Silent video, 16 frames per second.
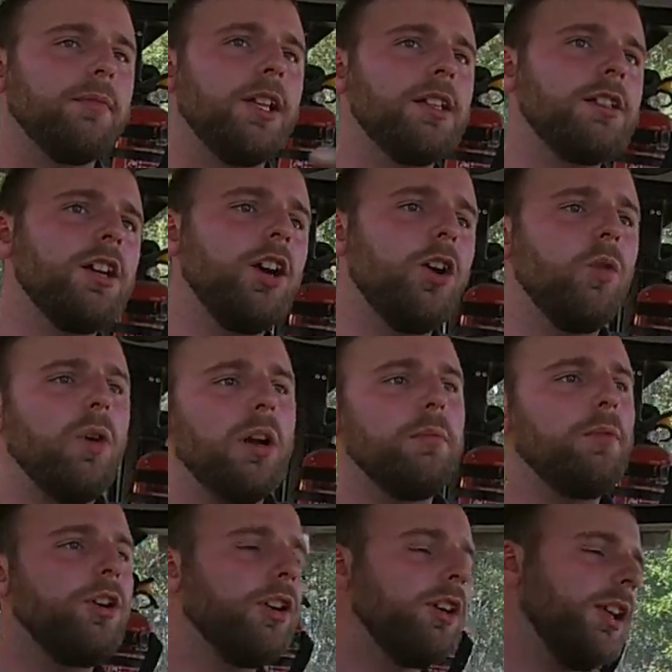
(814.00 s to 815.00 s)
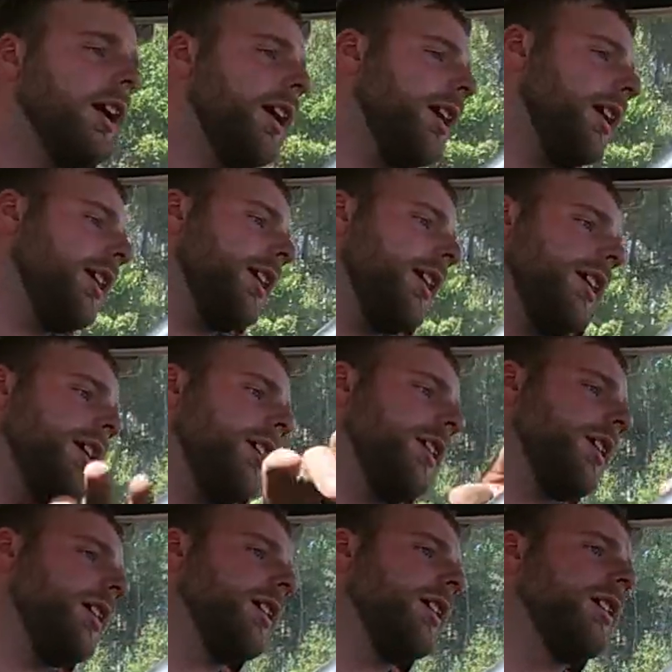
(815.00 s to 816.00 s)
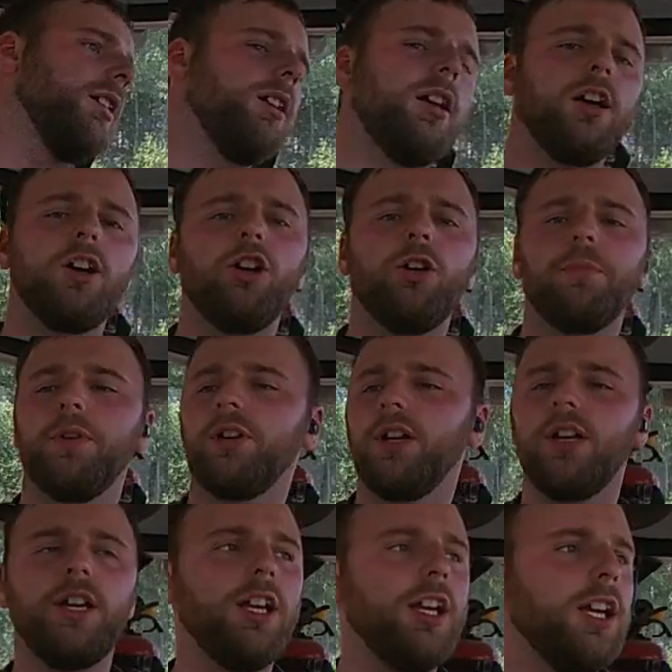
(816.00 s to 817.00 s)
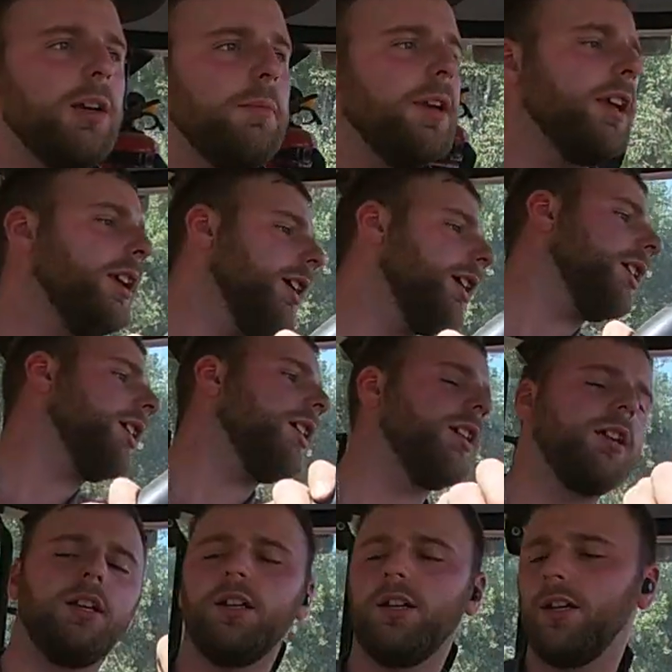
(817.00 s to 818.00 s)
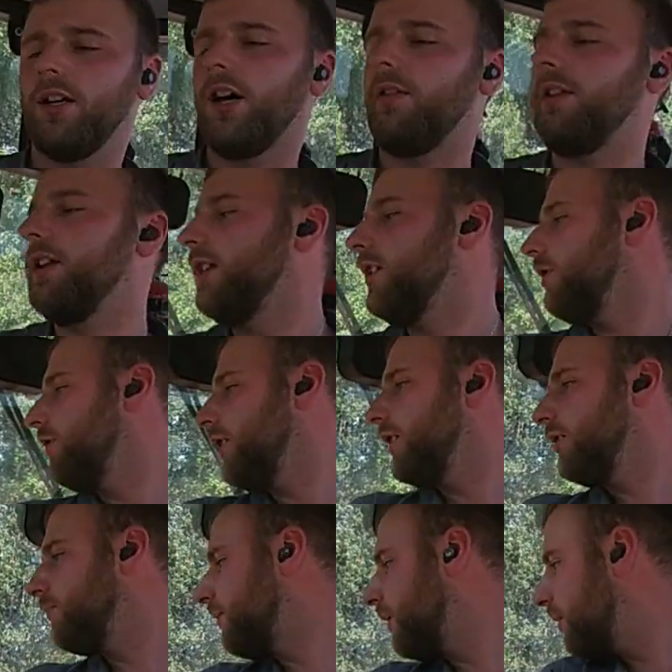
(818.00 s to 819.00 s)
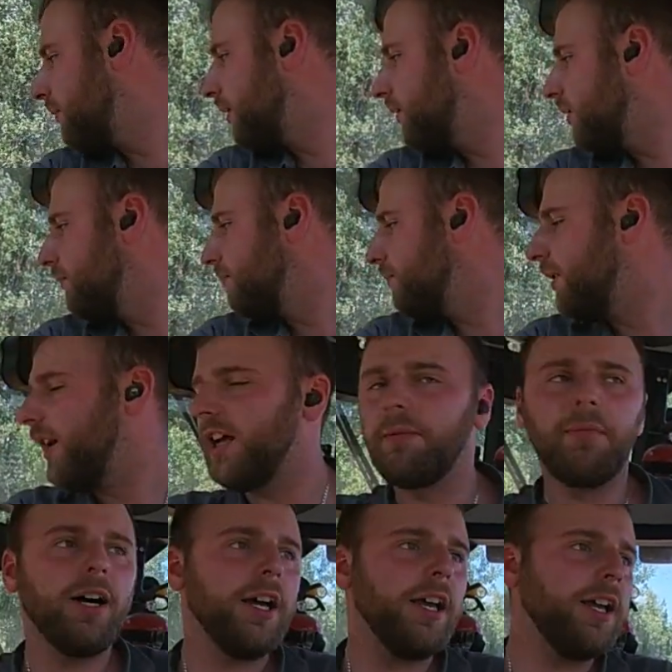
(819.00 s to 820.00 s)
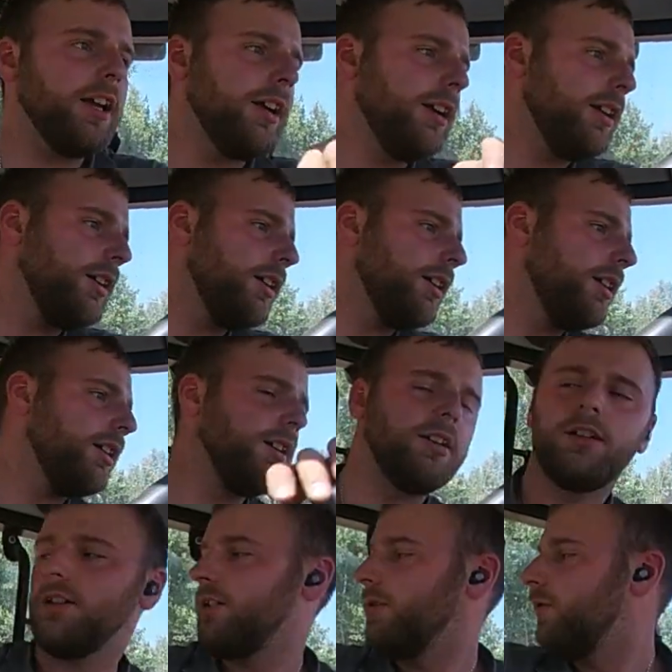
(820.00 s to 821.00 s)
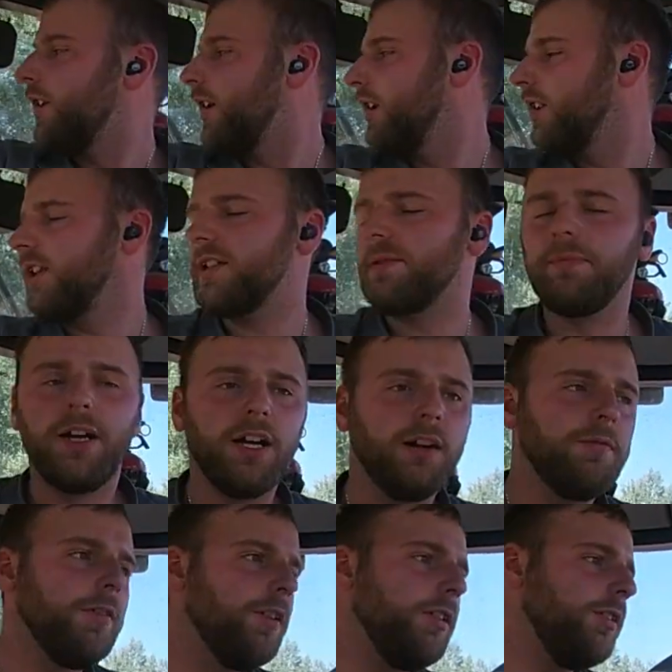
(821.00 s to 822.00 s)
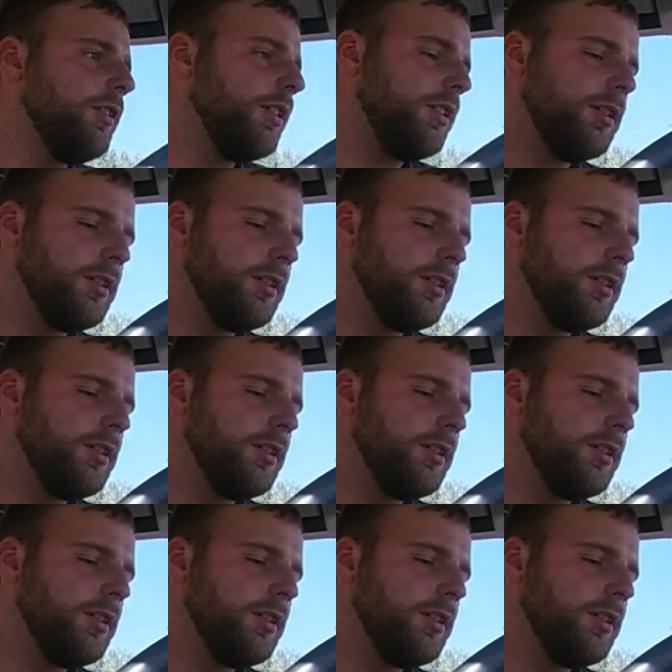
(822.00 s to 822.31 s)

Let's go one more line. I hope you can hear me. I really do need to buy a mic, wireless microphone.